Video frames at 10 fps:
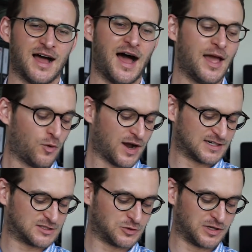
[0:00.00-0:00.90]
I wear
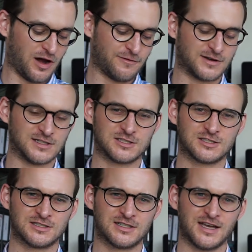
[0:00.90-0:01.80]
it to the
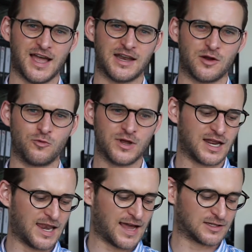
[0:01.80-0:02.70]
office and I
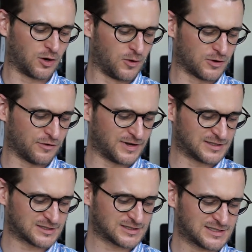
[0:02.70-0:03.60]
really like the look of
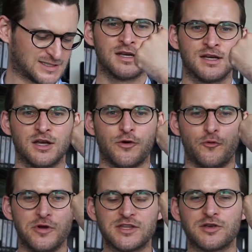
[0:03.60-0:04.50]
it.
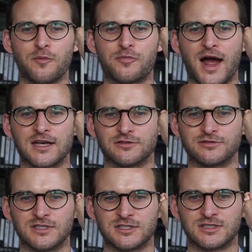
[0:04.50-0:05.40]
Retail price of
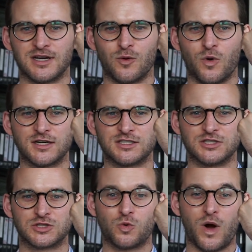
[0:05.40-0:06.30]
this watch
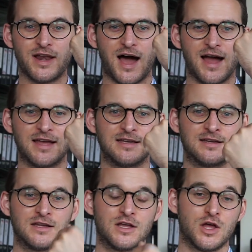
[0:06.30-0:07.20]
is quite high,
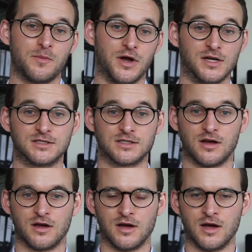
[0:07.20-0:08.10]
but
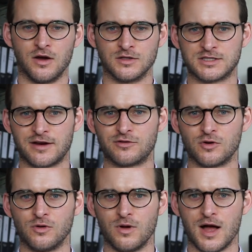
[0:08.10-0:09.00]
on
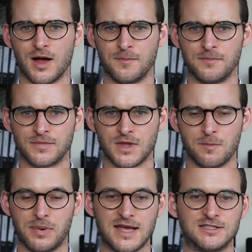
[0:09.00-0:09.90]
several
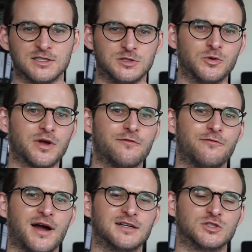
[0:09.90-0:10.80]
places you can
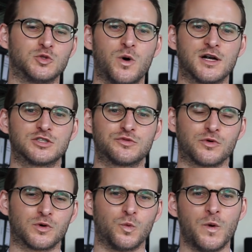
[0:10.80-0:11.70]
find this watch
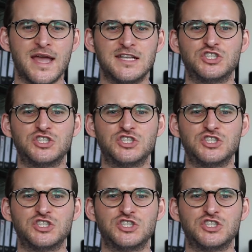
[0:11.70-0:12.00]
for way